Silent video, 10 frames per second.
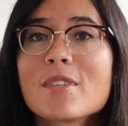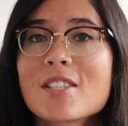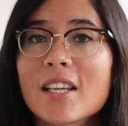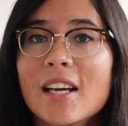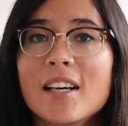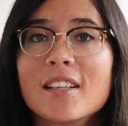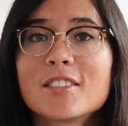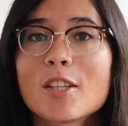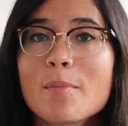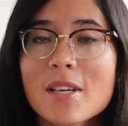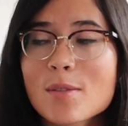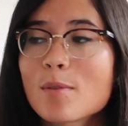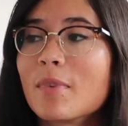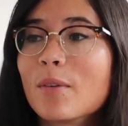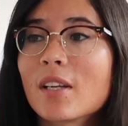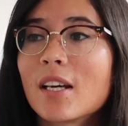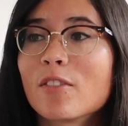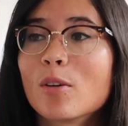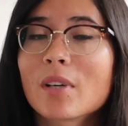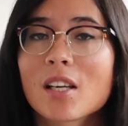So yeah, don't mess with me when I
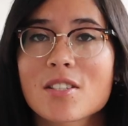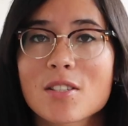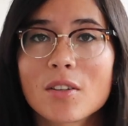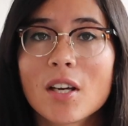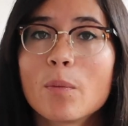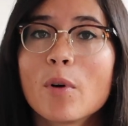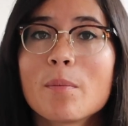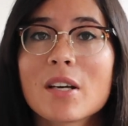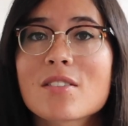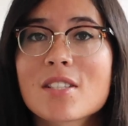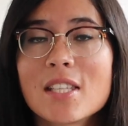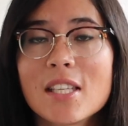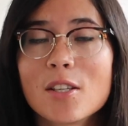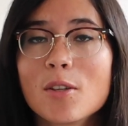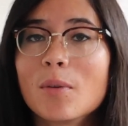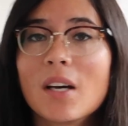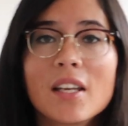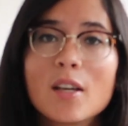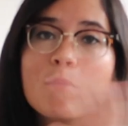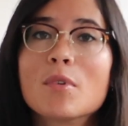haven't got my glasses on. I won't be able to see you
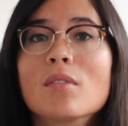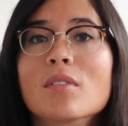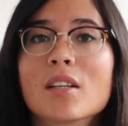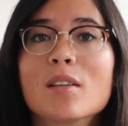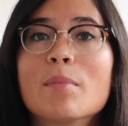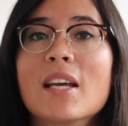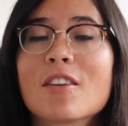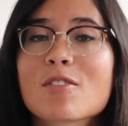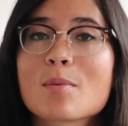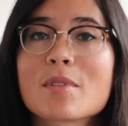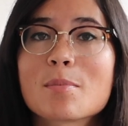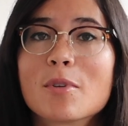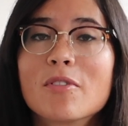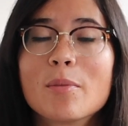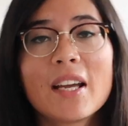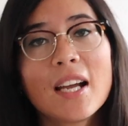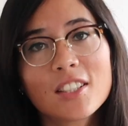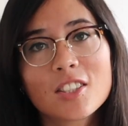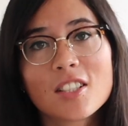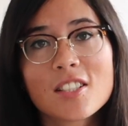and I'm not going to be held responsible for my
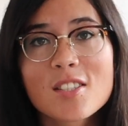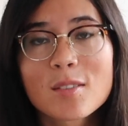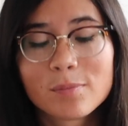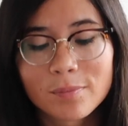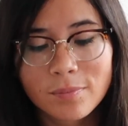actions.